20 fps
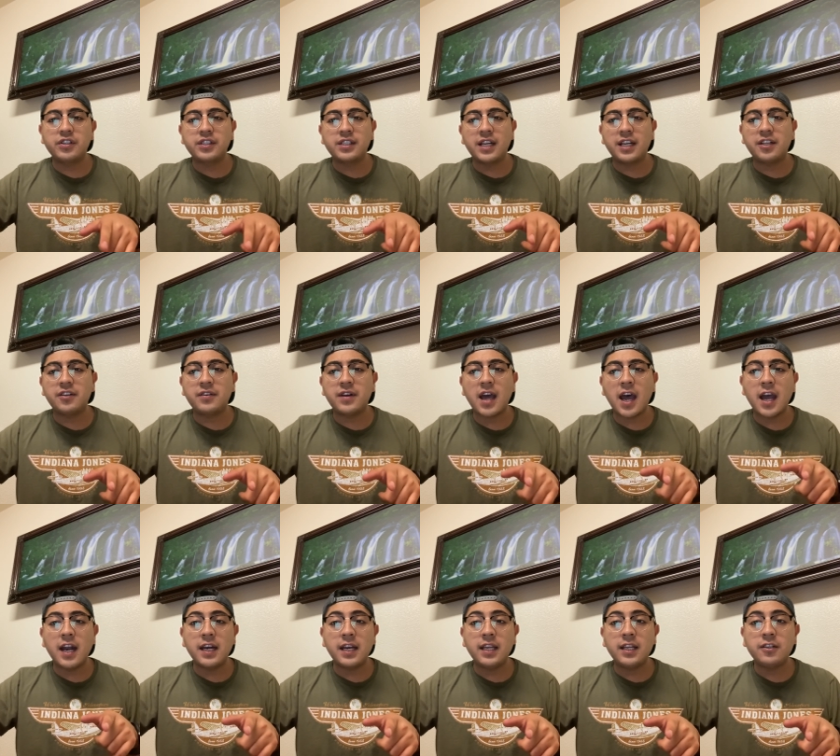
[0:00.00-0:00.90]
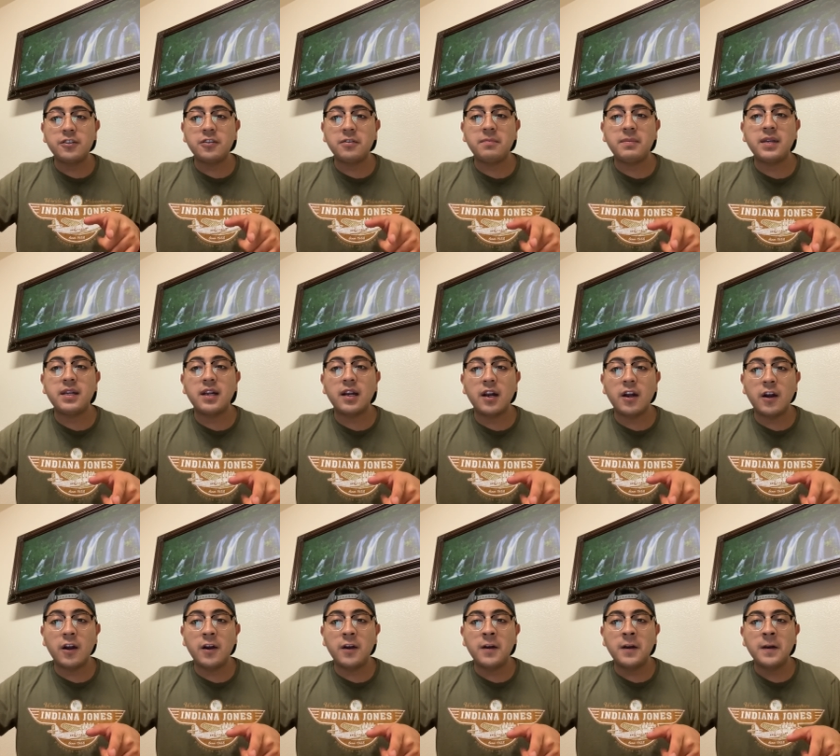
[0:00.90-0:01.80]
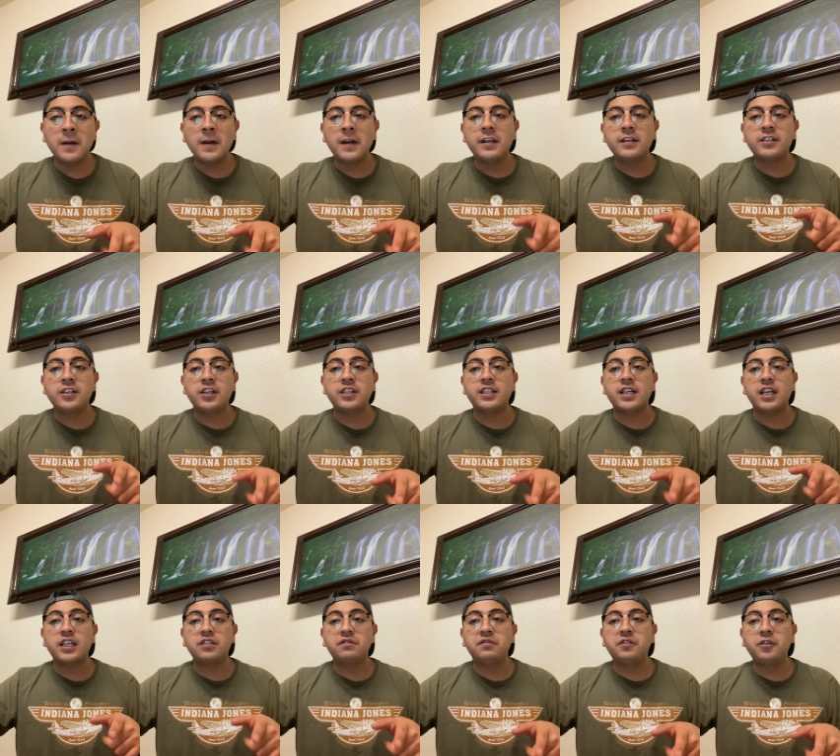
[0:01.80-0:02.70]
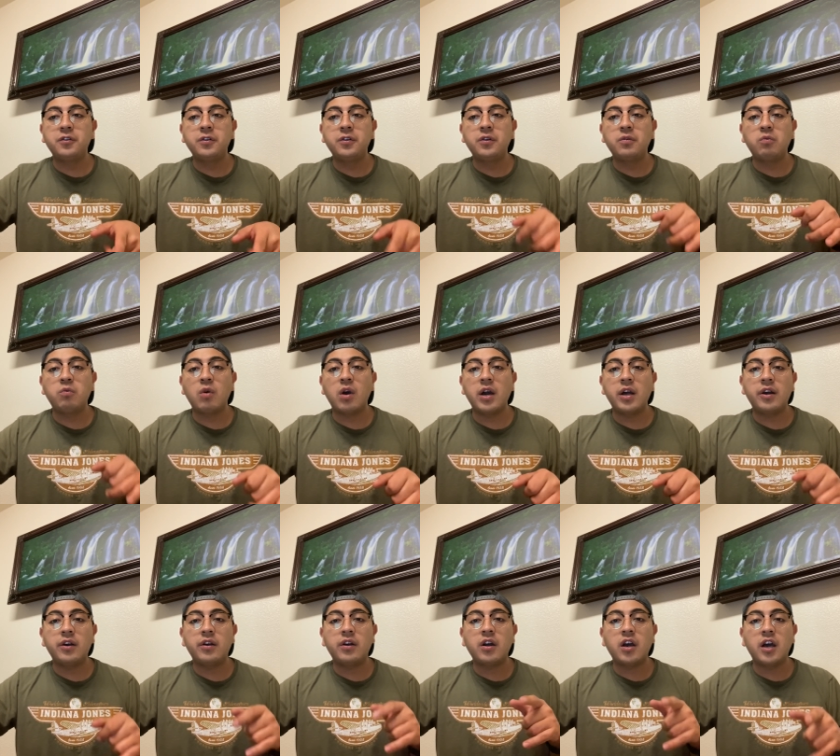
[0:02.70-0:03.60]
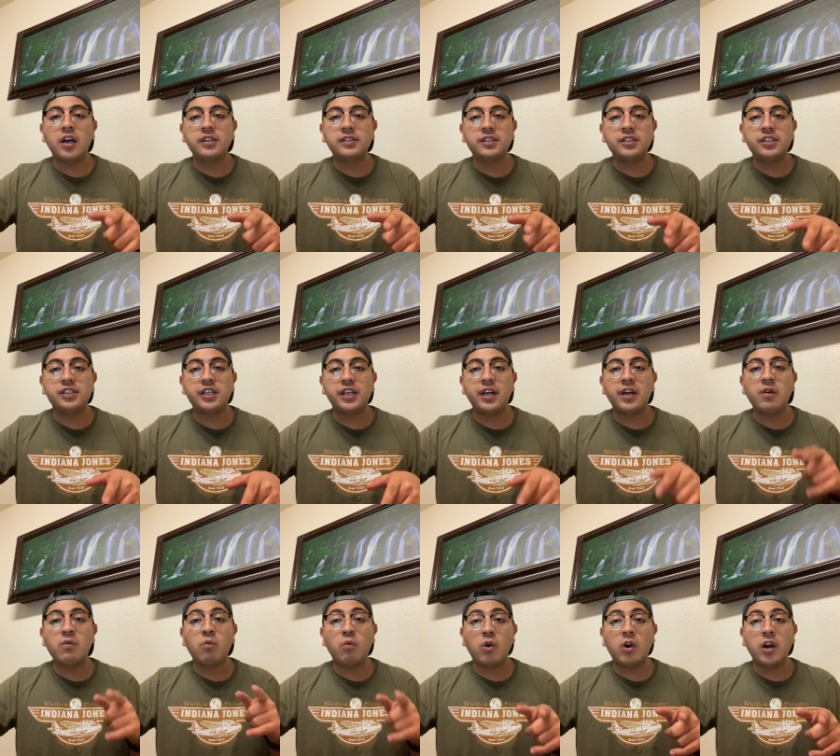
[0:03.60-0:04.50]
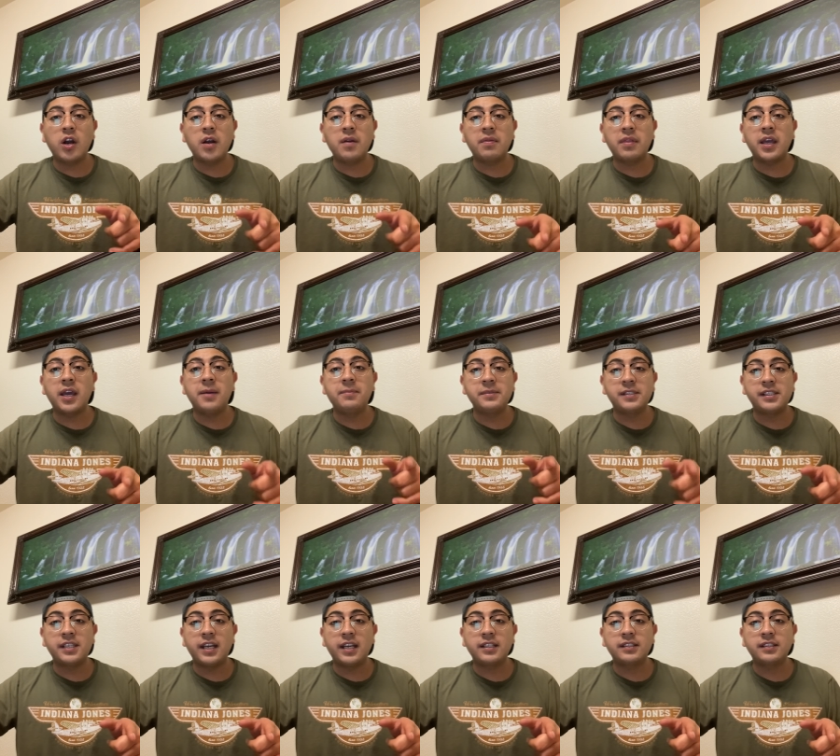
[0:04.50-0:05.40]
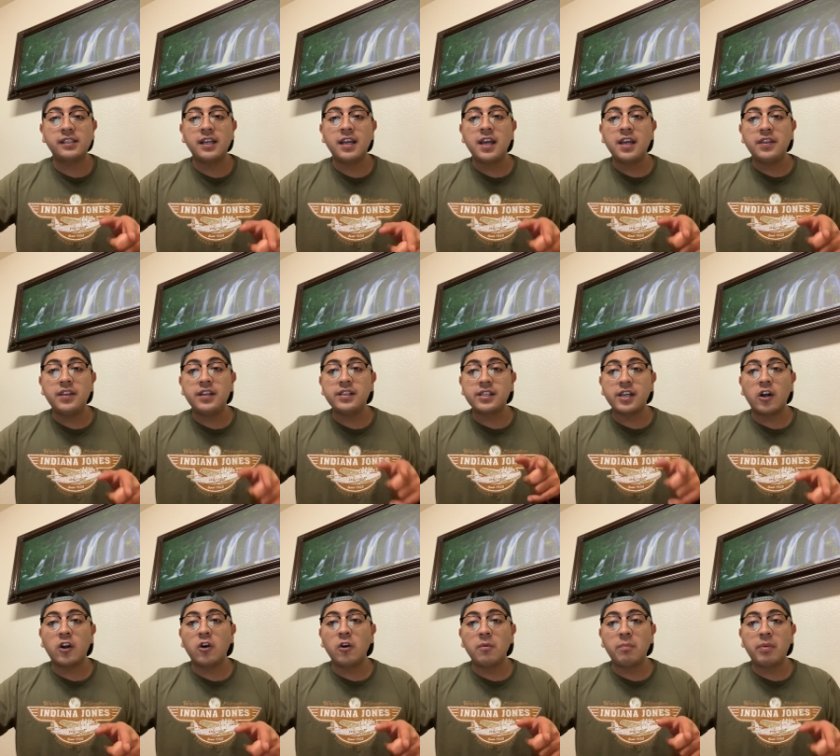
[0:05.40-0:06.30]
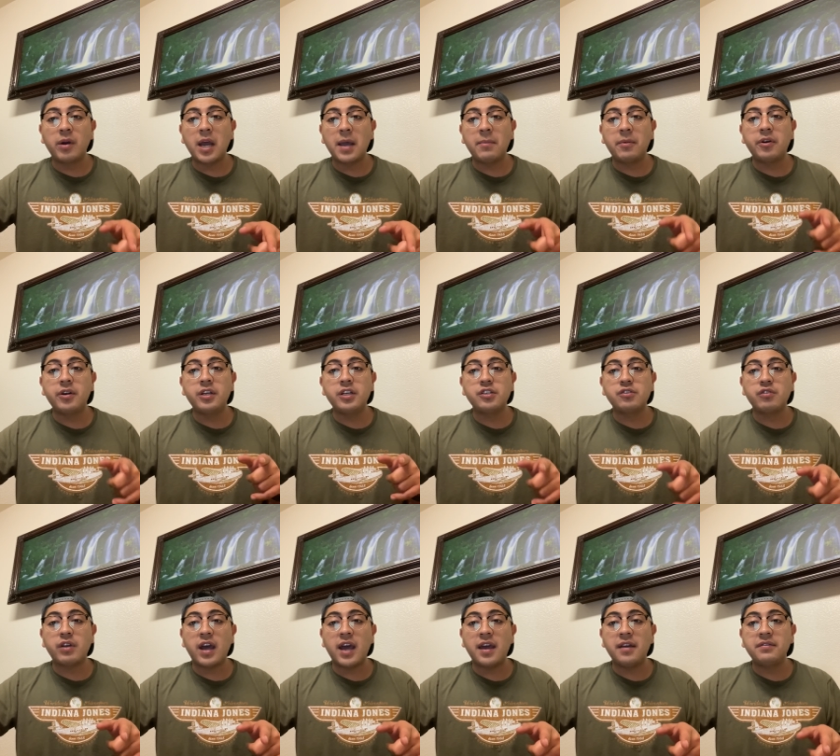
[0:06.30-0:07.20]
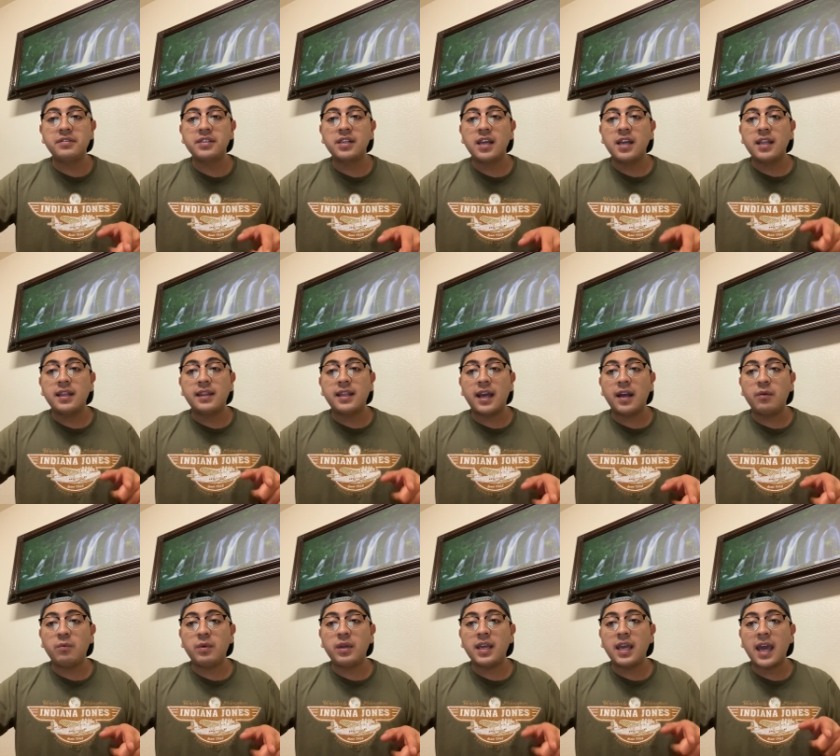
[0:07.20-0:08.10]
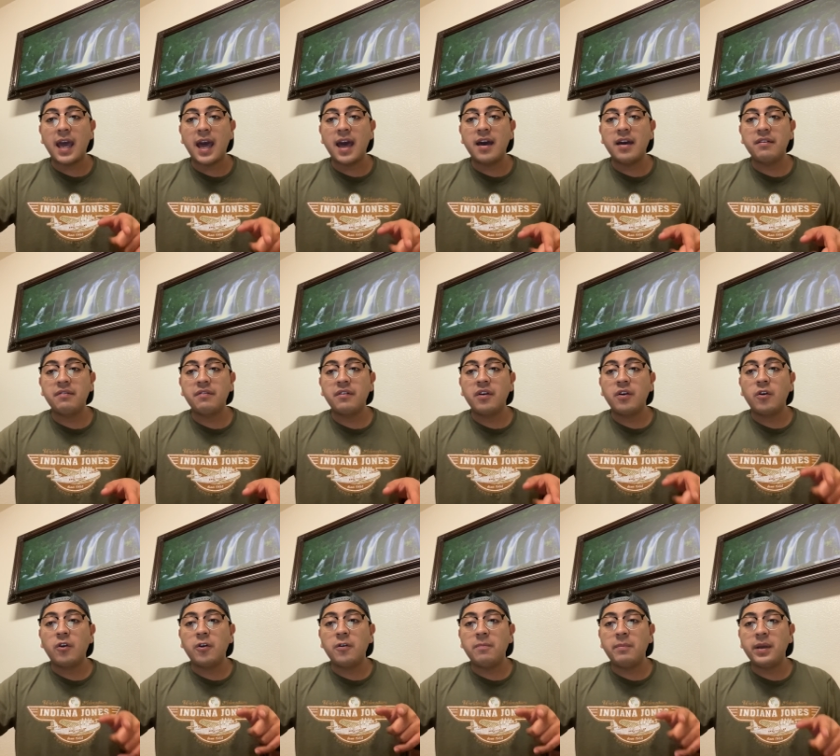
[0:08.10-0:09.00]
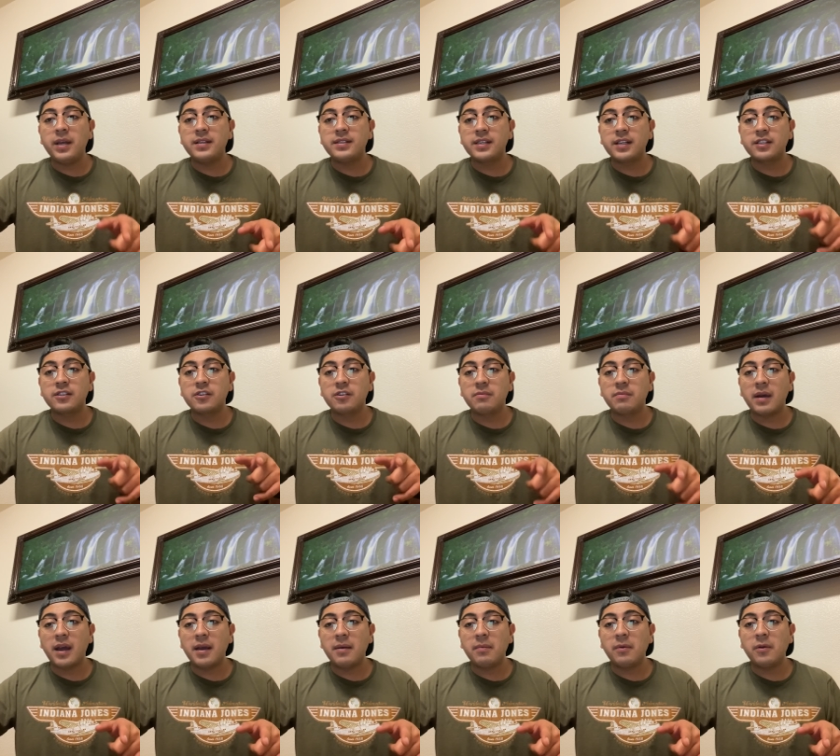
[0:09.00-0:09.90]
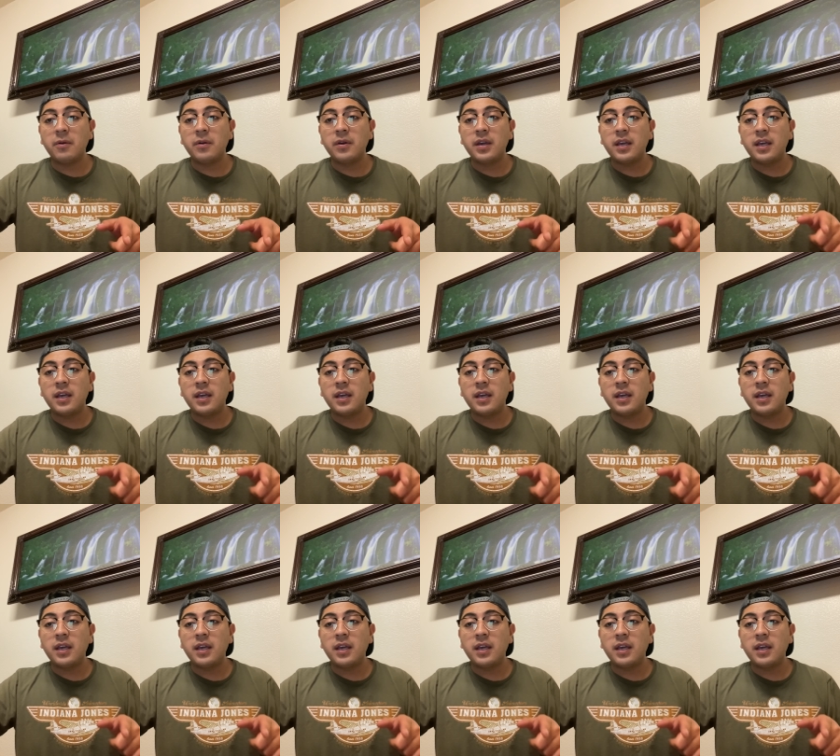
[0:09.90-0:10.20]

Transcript: that do not need to be learned, such as food, water, oxygen, warmth, and sex. These are all primary drives that we have or basic survival,